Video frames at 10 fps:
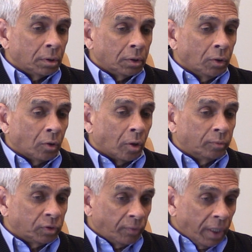your
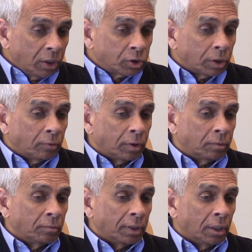observation with
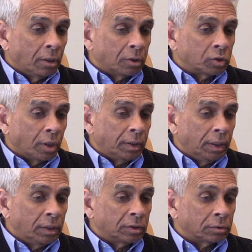whether the
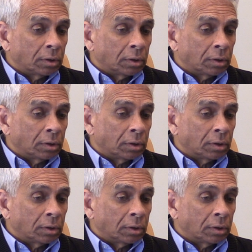Chinese